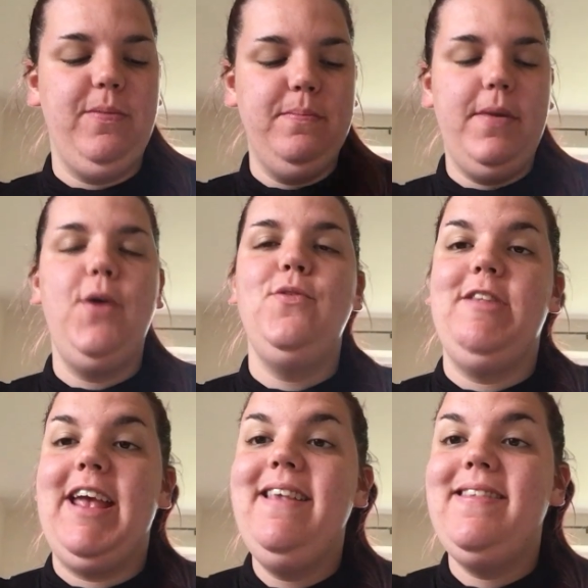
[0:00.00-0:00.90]

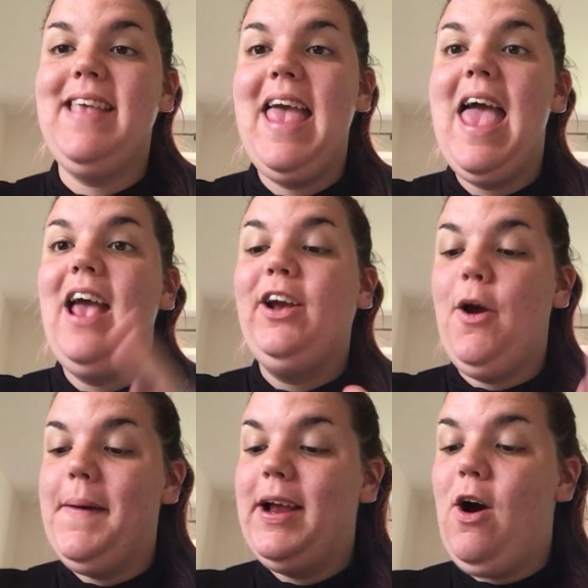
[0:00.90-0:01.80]
Moses
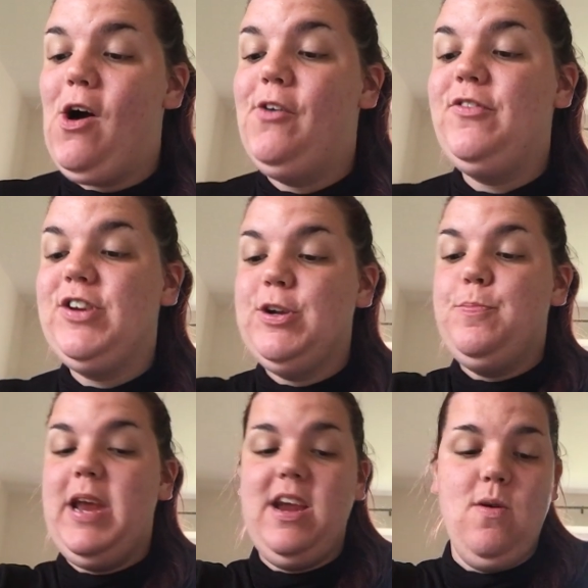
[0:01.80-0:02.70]
going off to
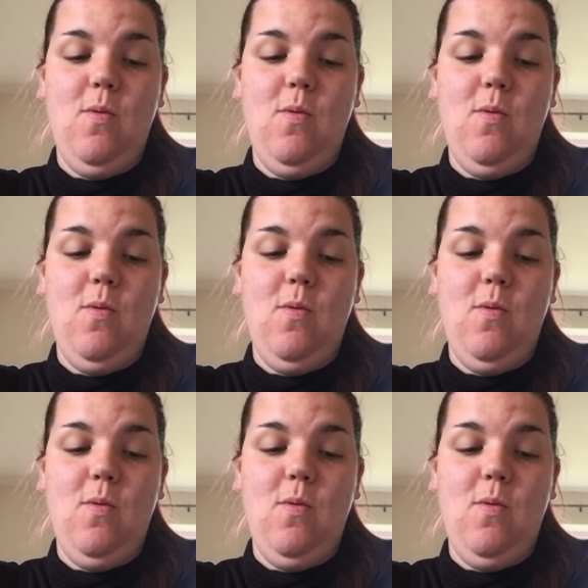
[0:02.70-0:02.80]
be